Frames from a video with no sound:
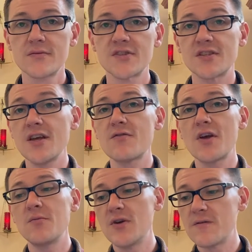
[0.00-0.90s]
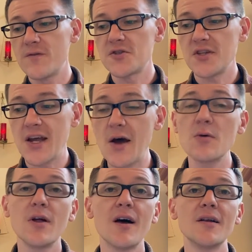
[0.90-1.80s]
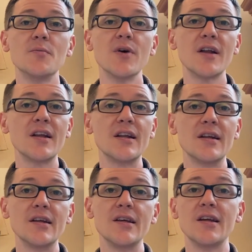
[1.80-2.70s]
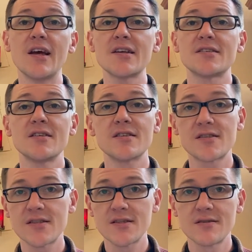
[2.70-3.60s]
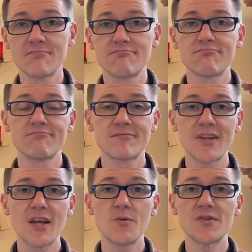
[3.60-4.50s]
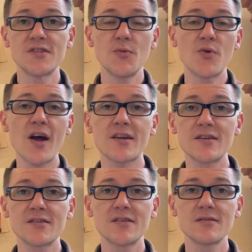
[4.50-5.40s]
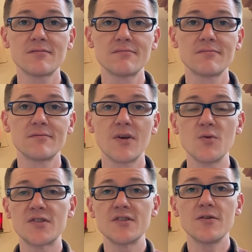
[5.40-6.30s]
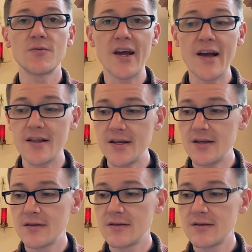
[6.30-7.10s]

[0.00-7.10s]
Slavery had been officially outlawed, but in essence, it was still practiced. It was still the reality.